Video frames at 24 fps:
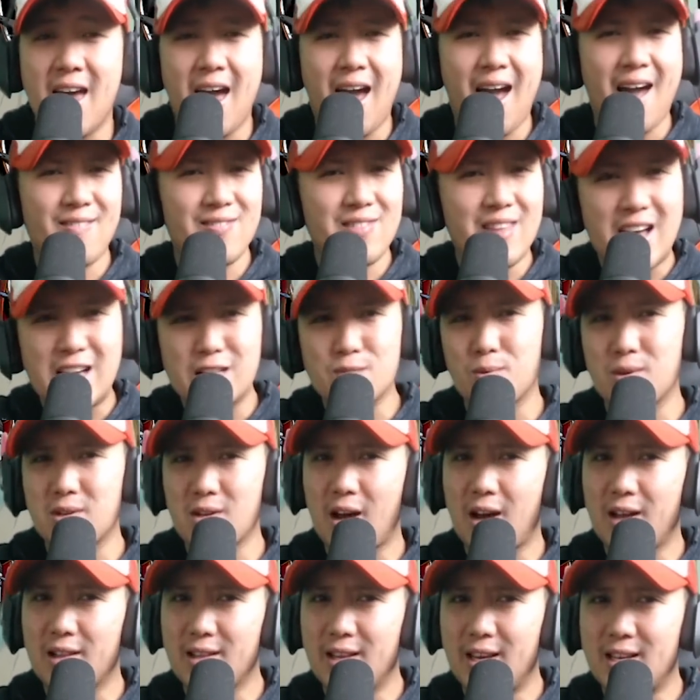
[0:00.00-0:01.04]
And last but
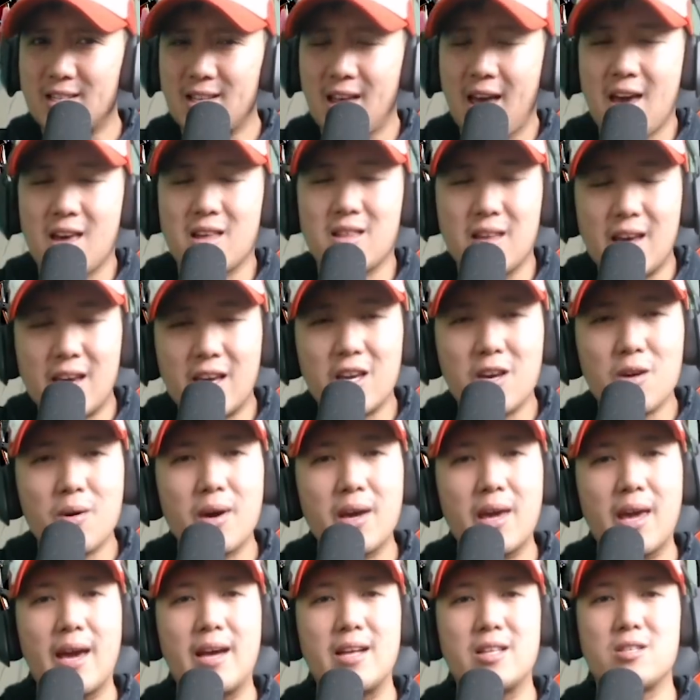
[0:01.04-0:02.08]
not least, thank you
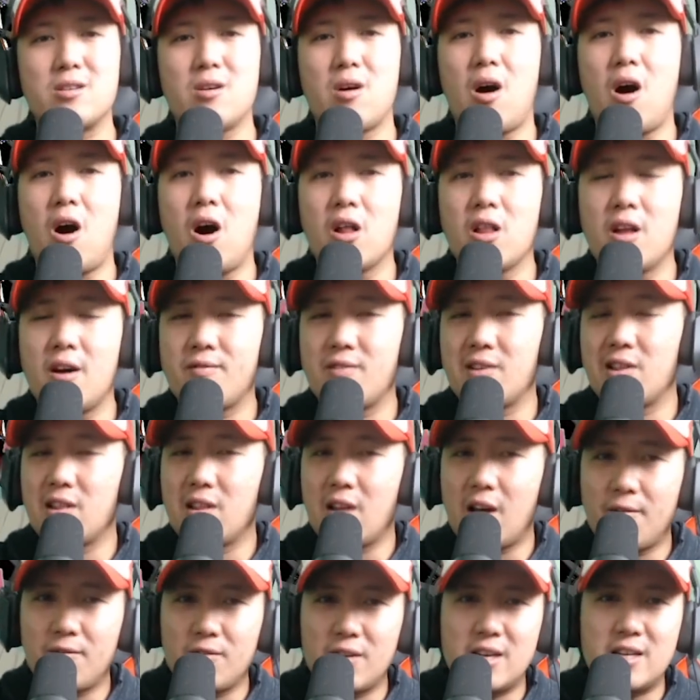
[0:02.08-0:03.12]
again to all of the
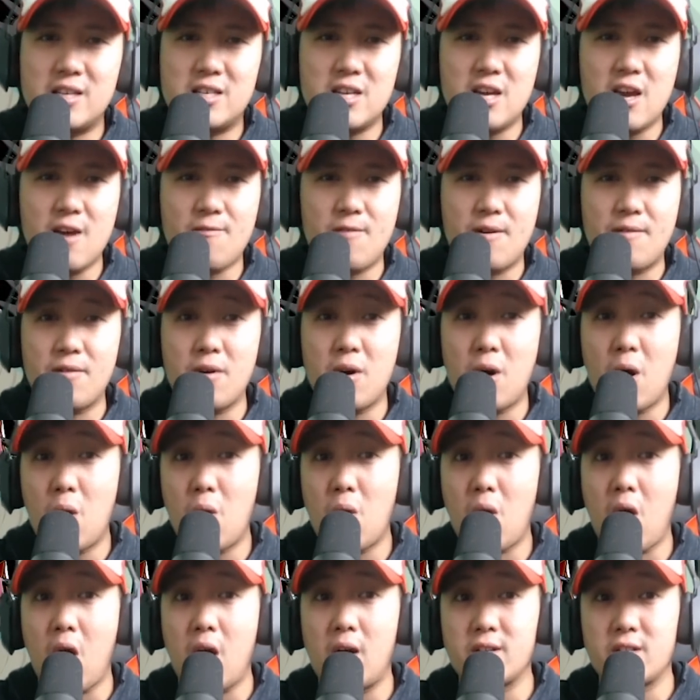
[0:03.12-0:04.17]
lovely
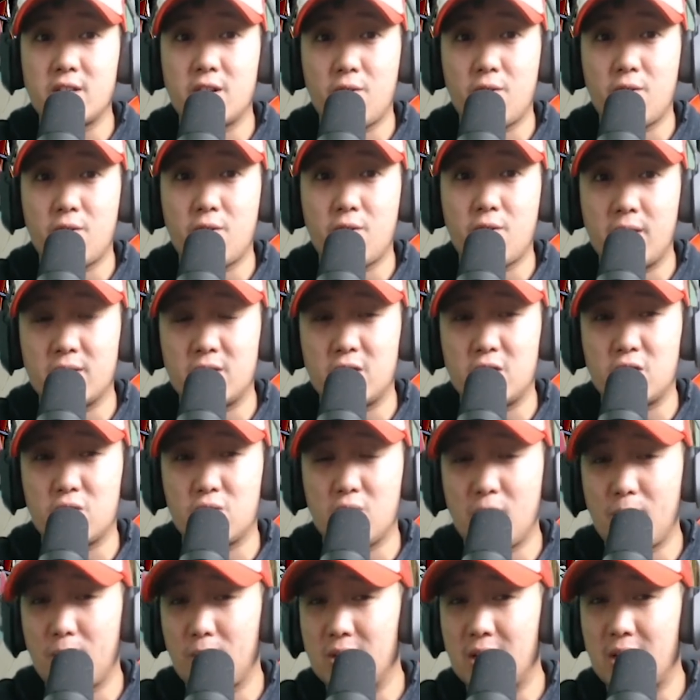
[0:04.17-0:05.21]
DFFOO content creators and
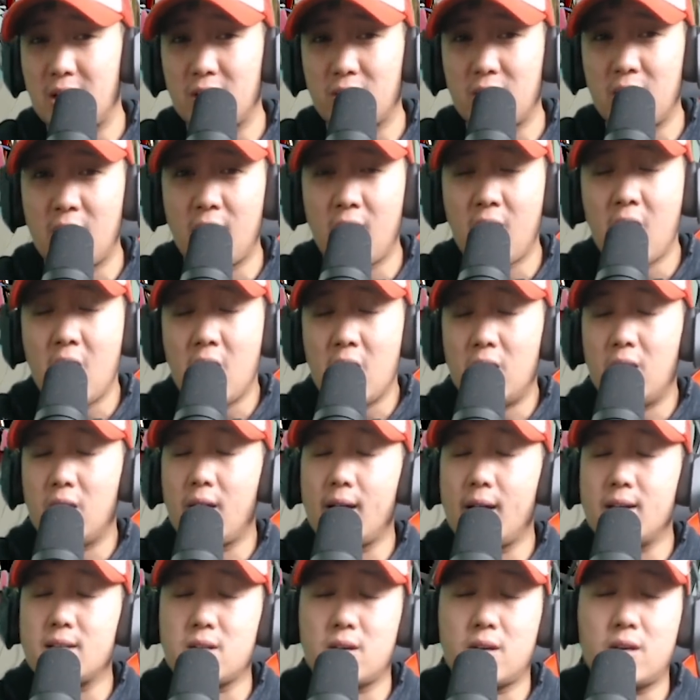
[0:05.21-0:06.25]
streamers out there. You
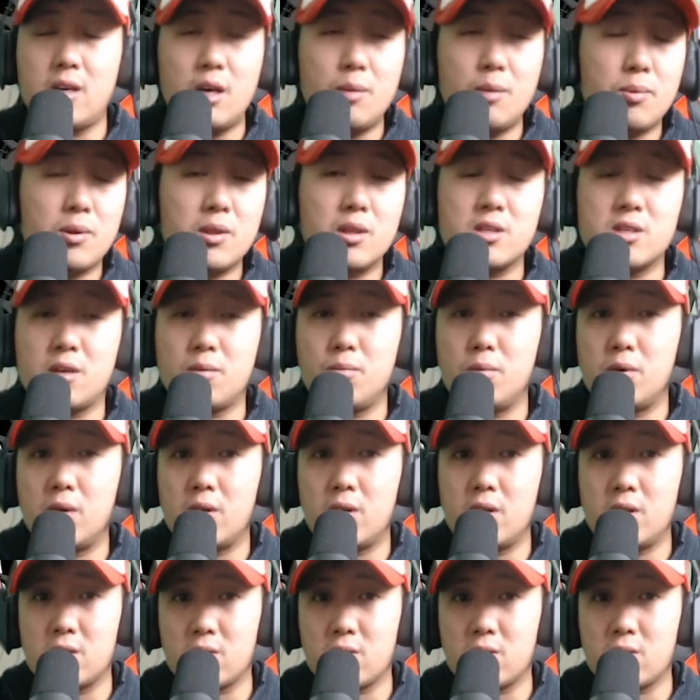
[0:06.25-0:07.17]
guys are keeping this community